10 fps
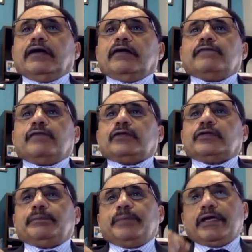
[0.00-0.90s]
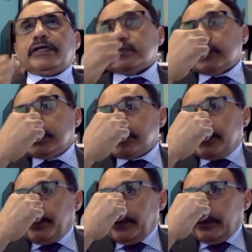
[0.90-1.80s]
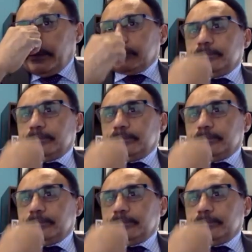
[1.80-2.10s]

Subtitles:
For the personal support,